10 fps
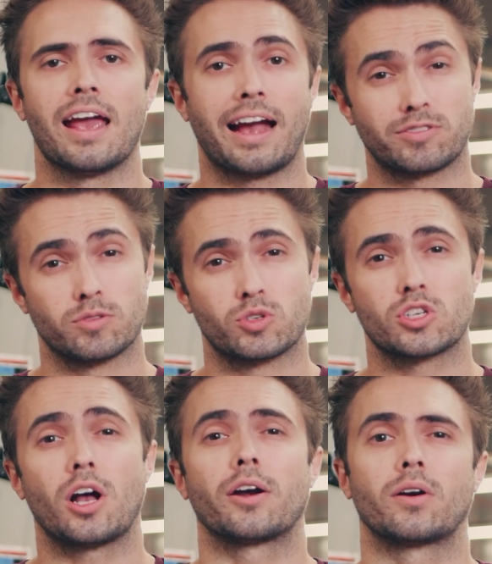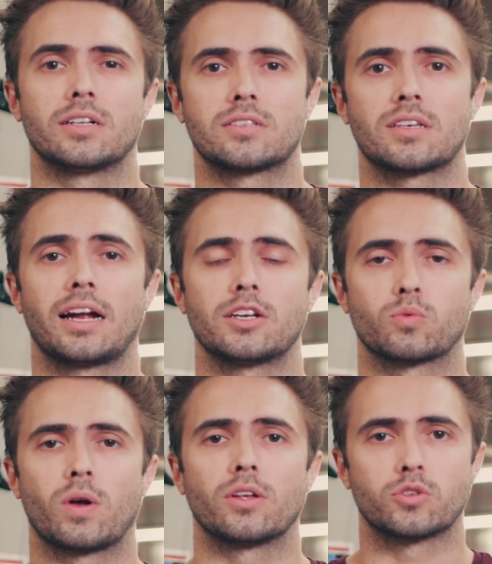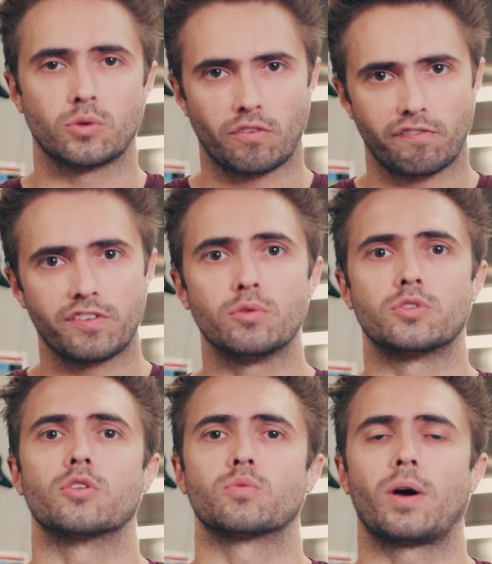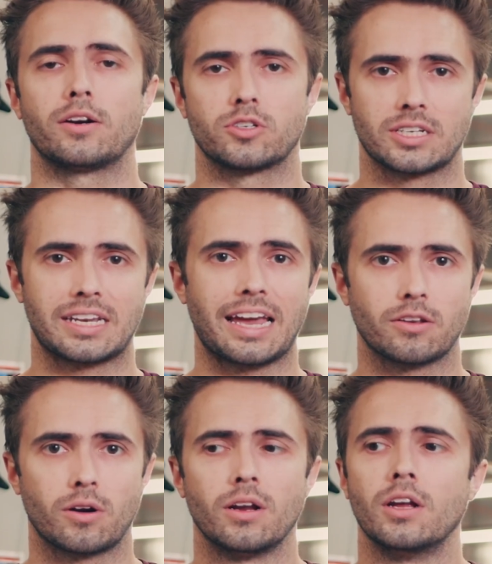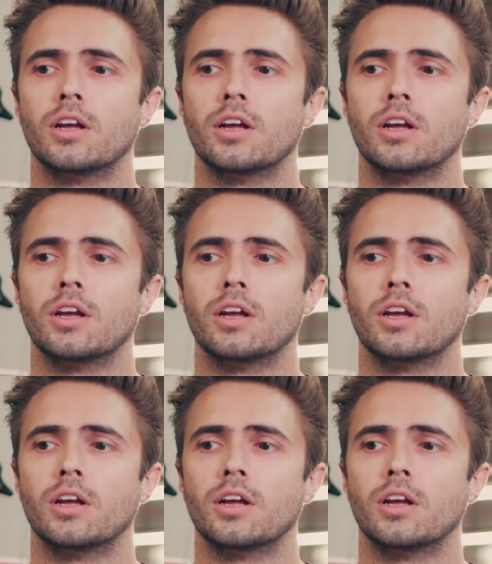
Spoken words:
have some solder inside as well, so it'll fuse those wires together.